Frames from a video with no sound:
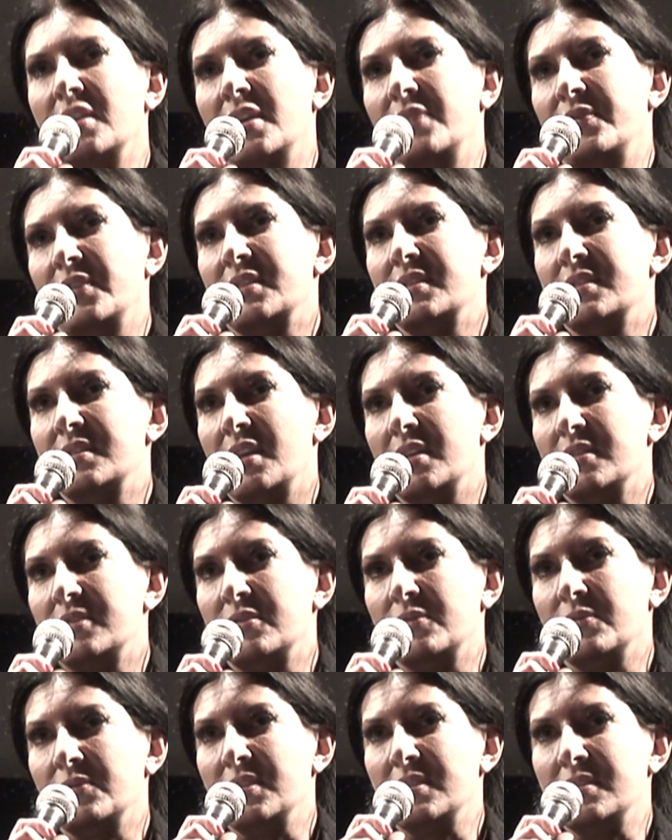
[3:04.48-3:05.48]
have
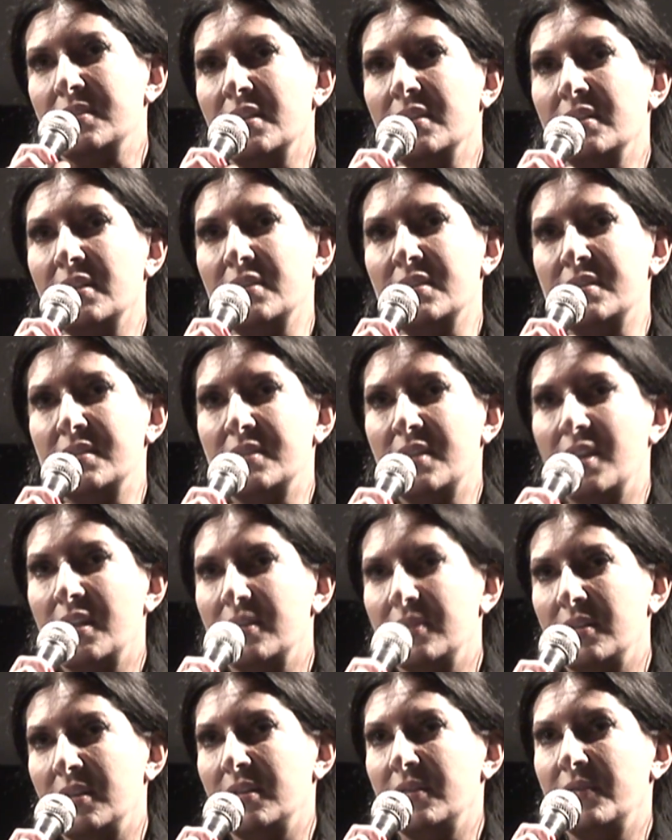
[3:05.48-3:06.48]
access to this and
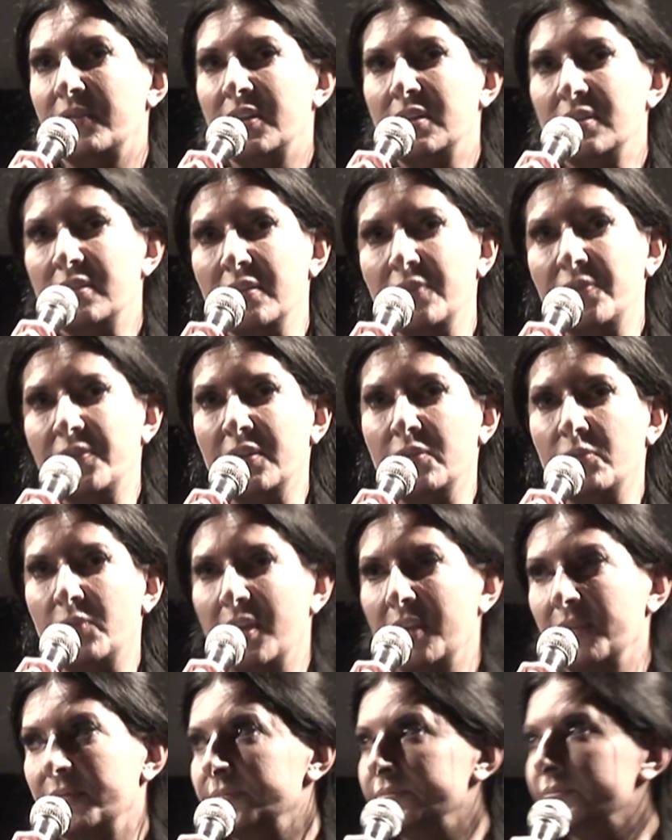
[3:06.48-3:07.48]
understand in a very different
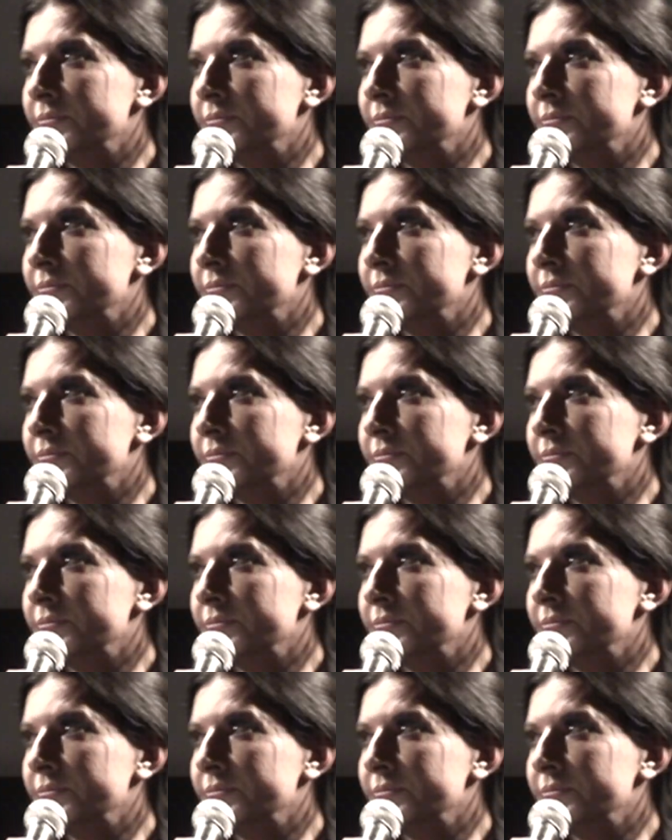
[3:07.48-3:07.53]
way.